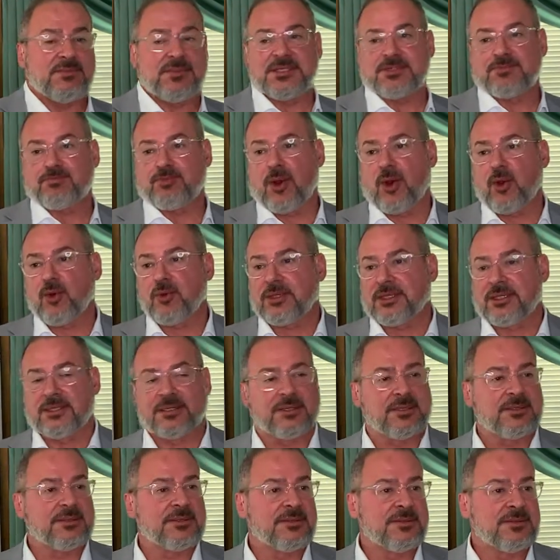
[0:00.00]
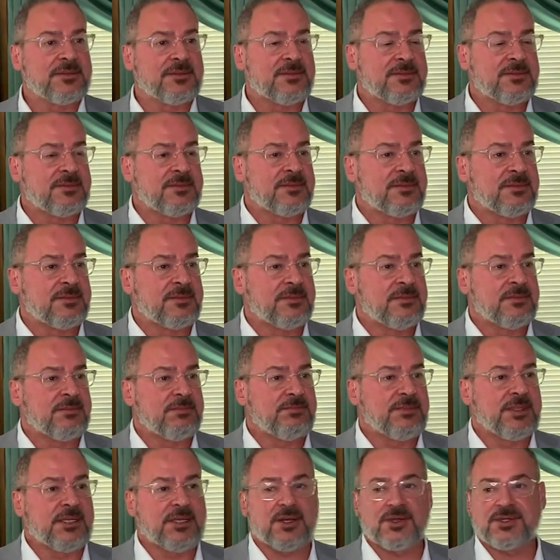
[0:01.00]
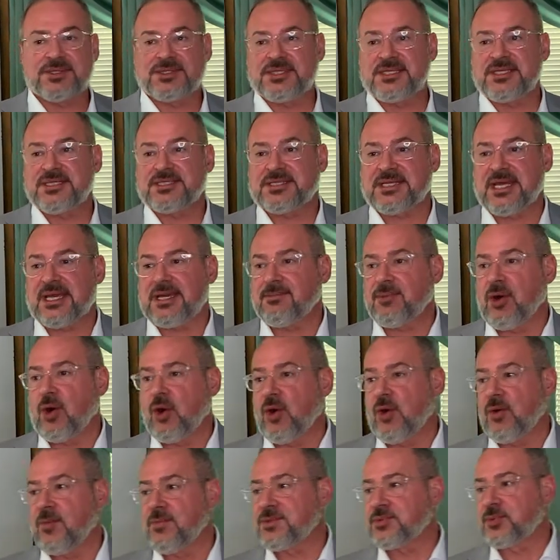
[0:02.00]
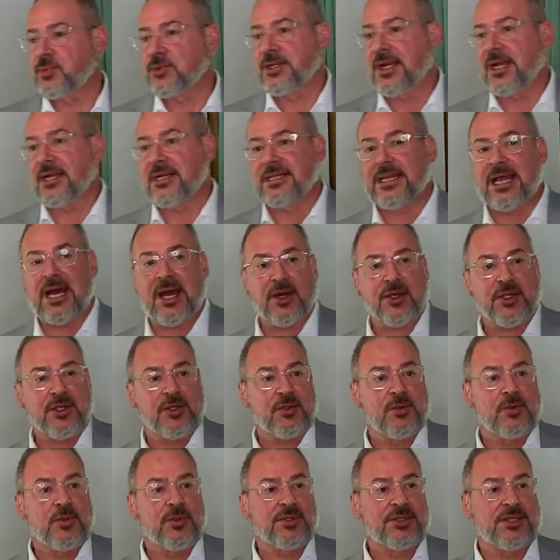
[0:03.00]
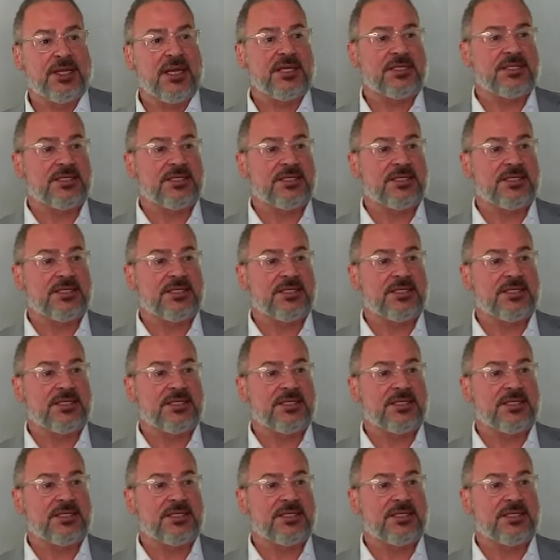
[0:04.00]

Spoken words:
is broken because these same homes will not allow you to take